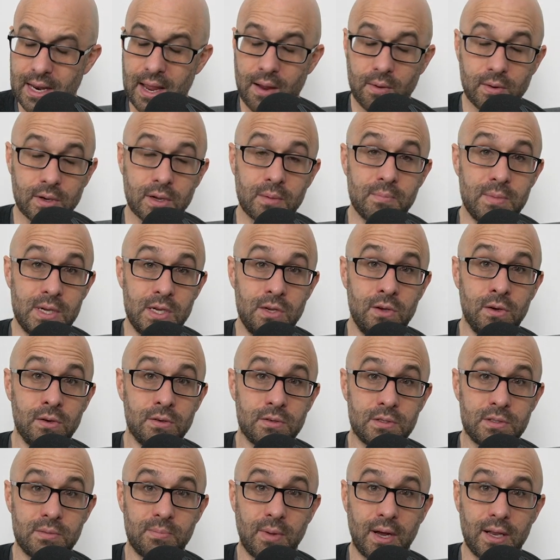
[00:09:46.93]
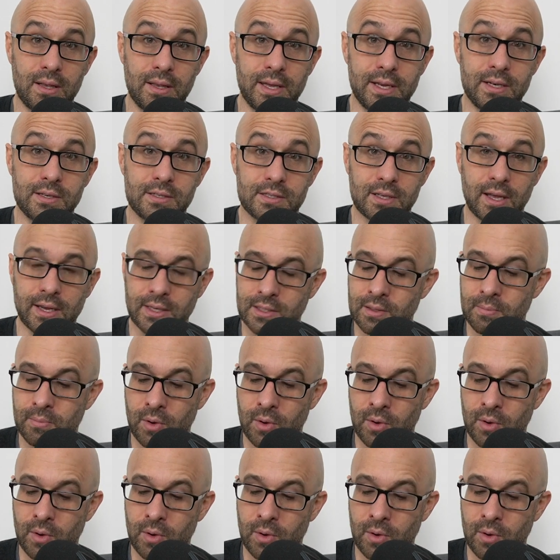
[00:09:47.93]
how it can be used by leaders like